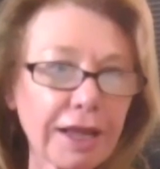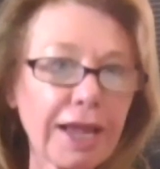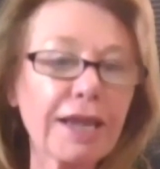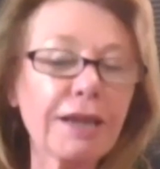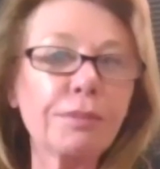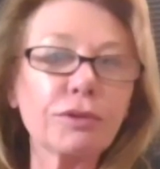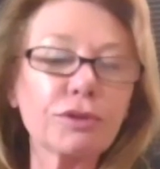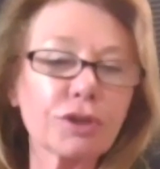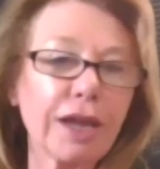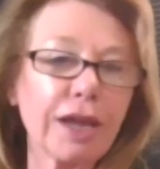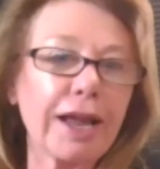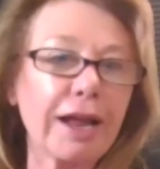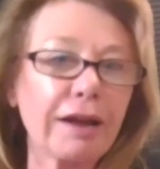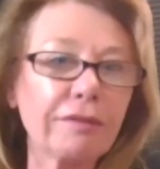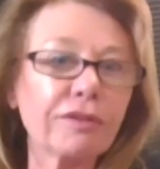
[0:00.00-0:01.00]
able to
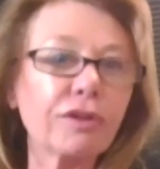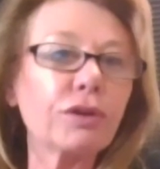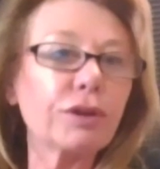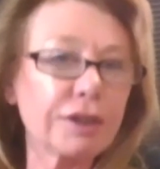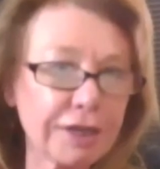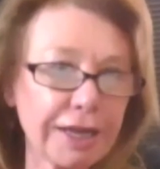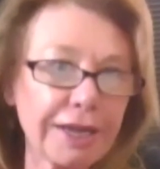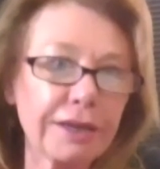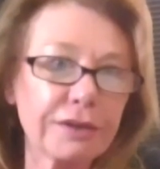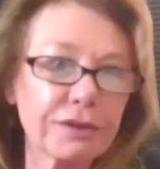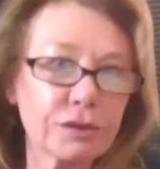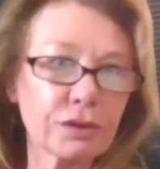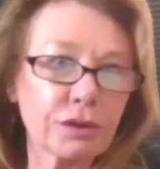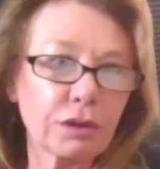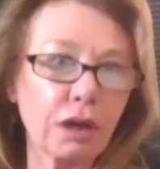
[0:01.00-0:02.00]
have good
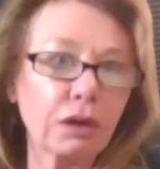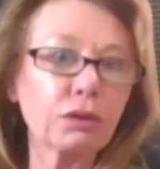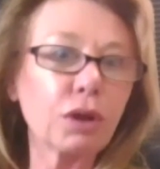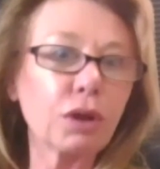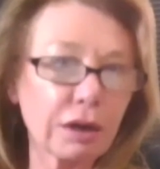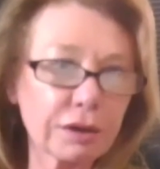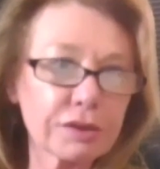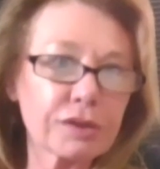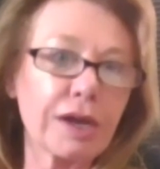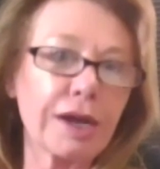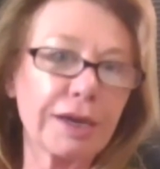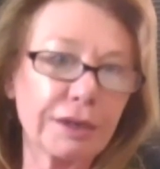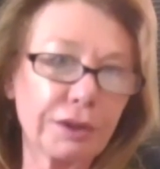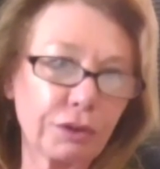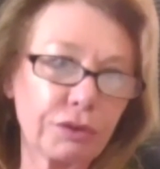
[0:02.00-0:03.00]
days
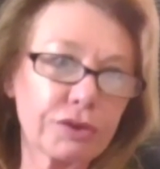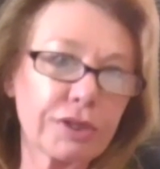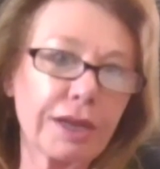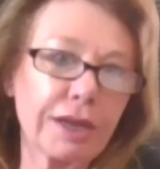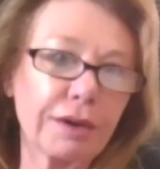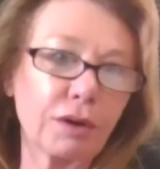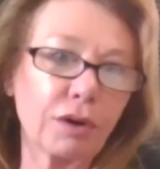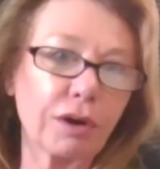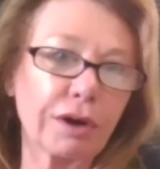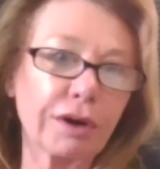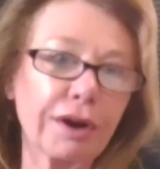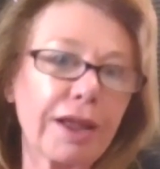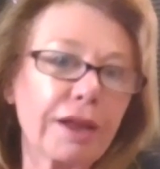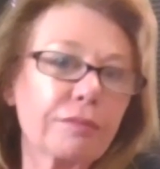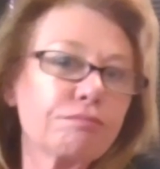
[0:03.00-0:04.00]
alongside those that are
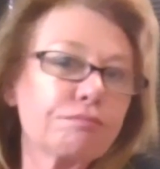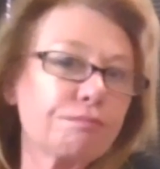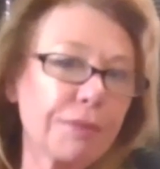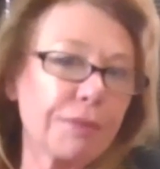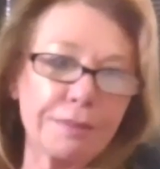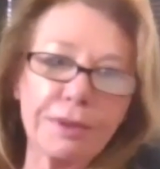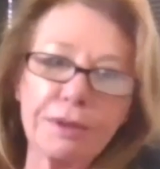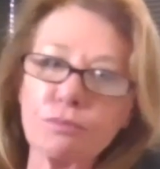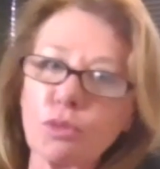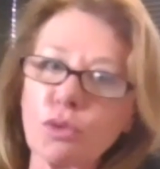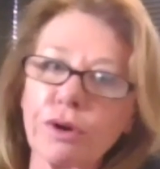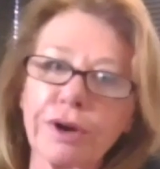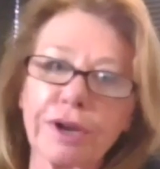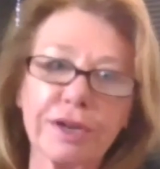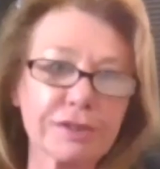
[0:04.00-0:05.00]
maybe
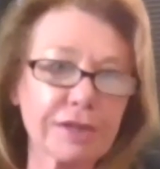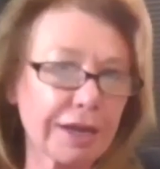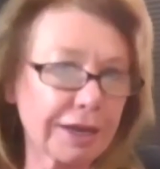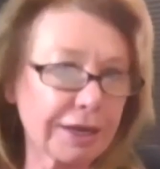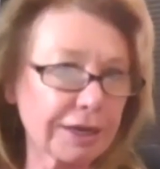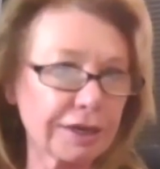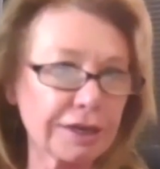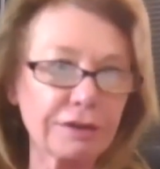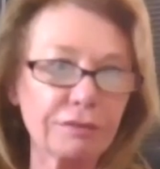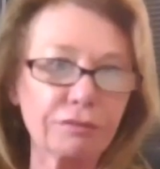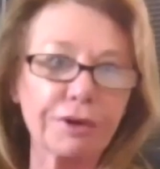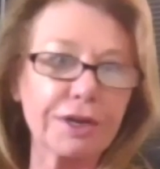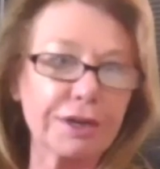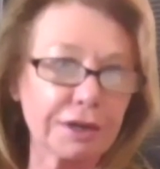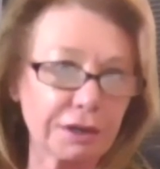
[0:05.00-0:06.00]
more anxiety
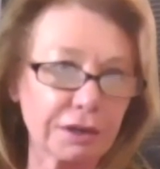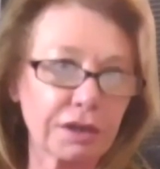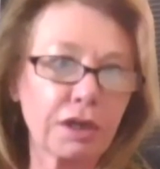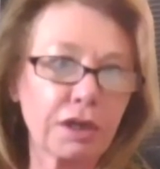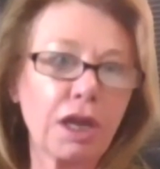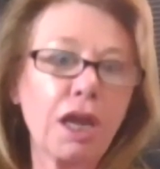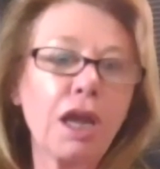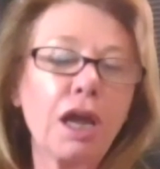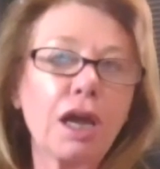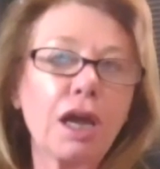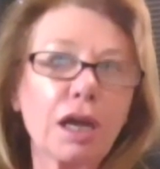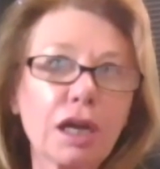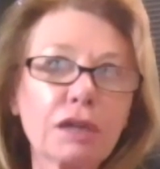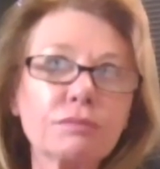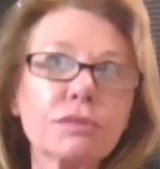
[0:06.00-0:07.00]
ridden.
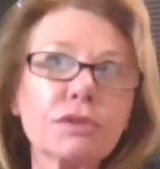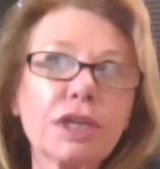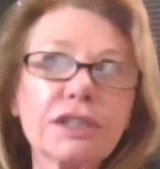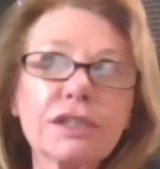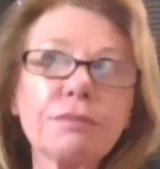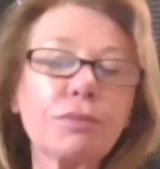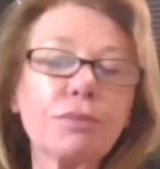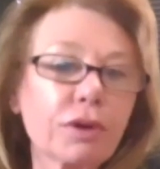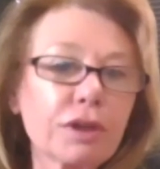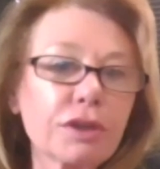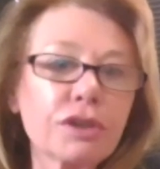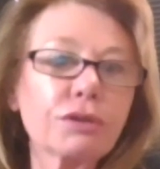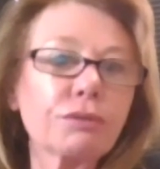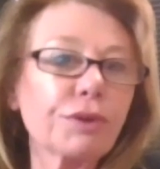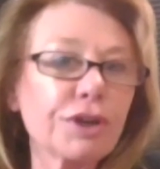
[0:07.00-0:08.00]
Um, it's important
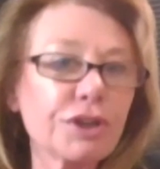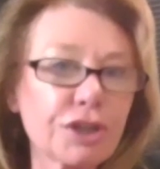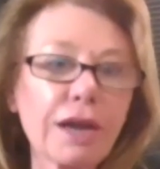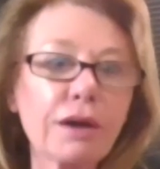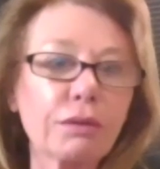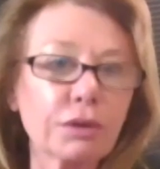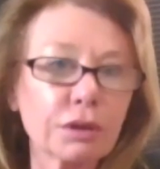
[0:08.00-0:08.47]
to reach out